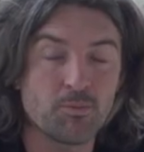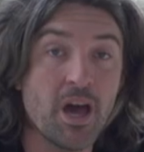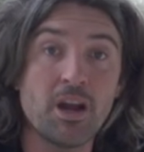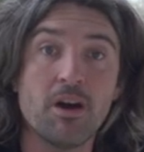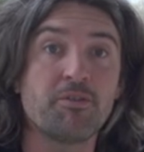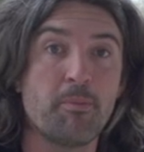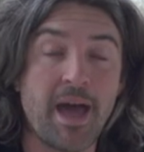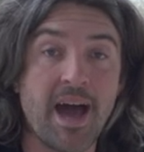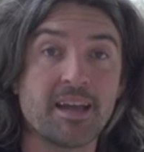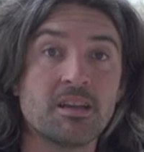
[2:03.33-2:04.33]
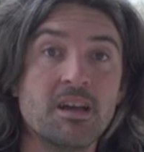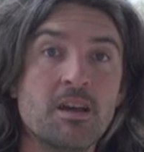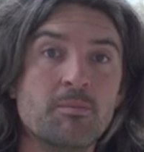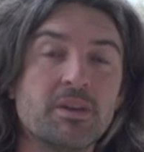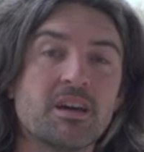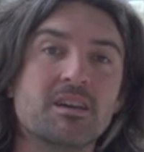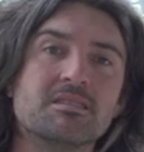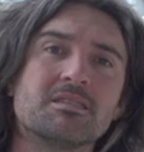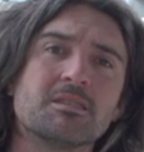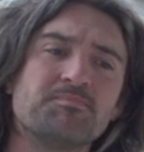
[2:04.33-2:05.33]
right off the bat
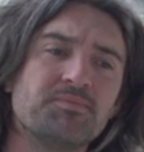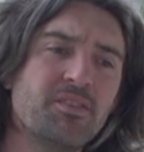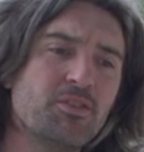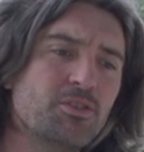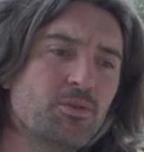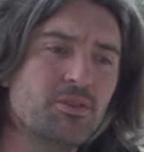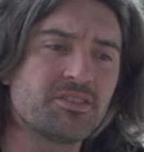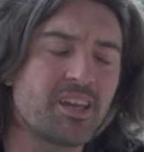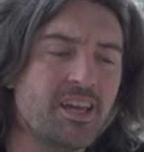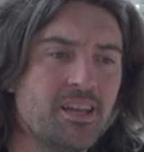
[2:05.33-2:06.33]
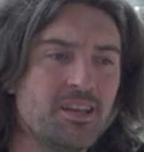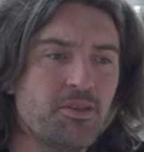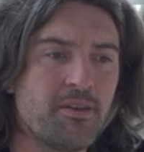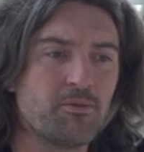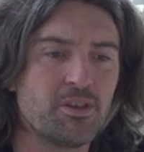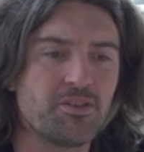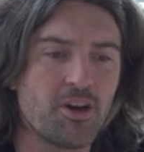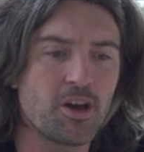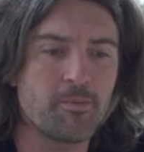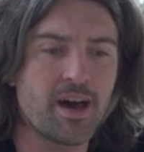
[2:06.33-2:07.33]
because if you're new to skating, you haven't really
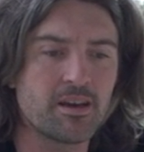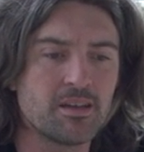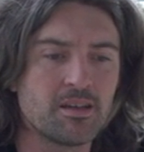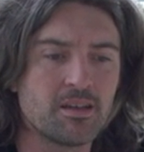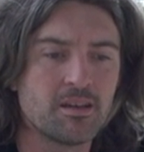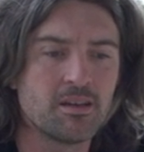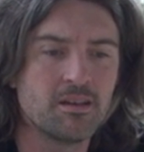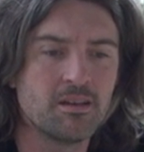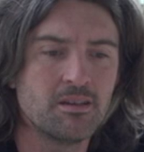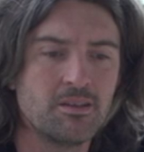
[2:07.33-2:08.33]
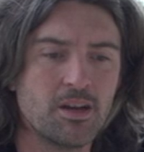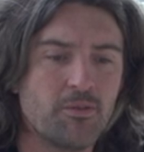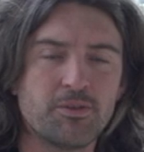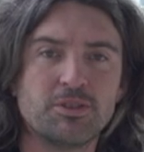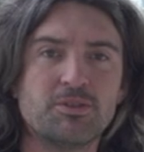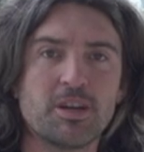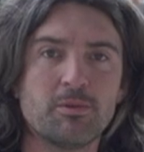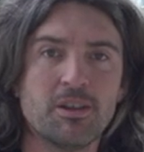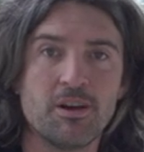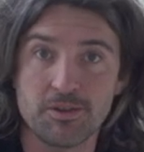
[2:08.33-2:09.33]
thought about it, you know, for too
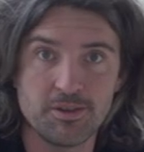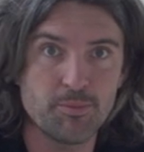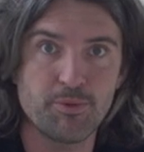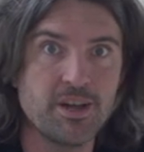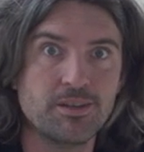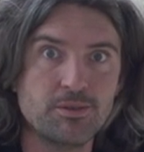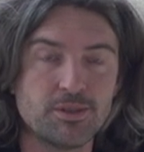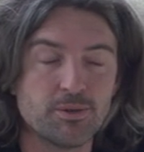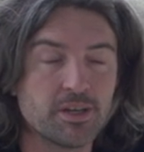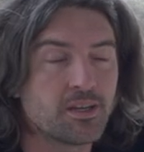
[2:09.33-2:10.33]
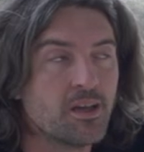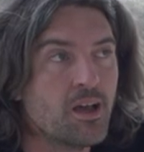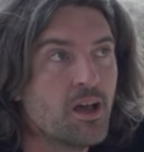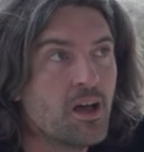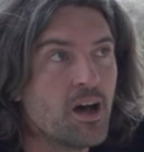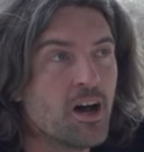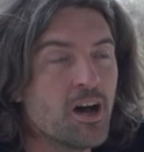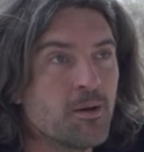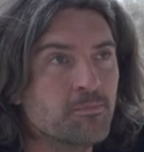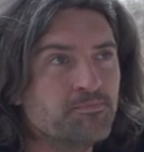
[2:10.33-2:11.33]
terribly long. You're brand new to it.
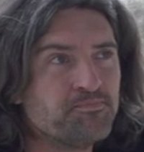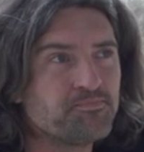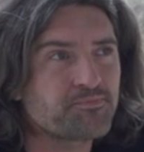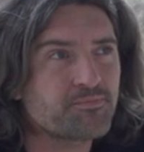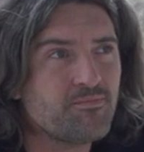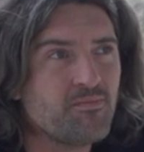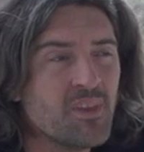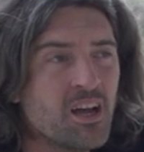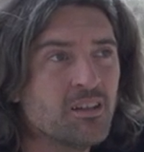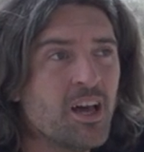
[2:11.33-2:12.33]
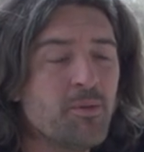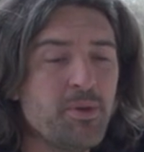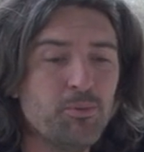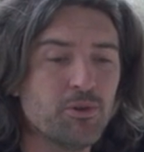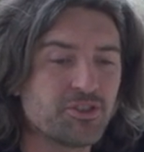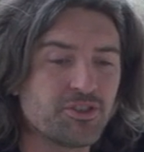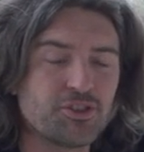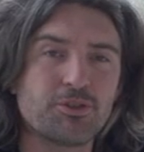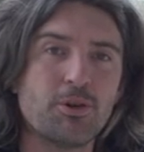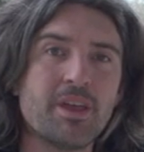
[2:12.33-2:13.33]
Um, a lot of people
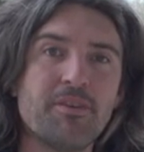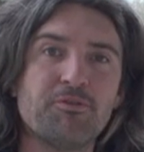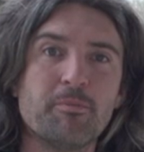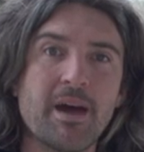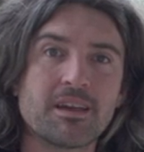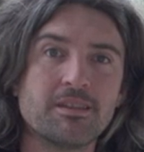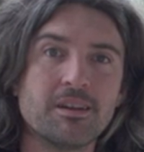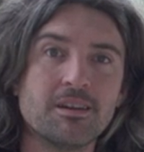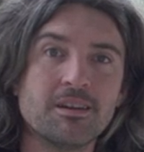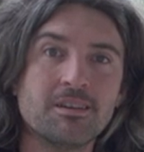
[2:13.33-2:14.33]
just throw that foot back there.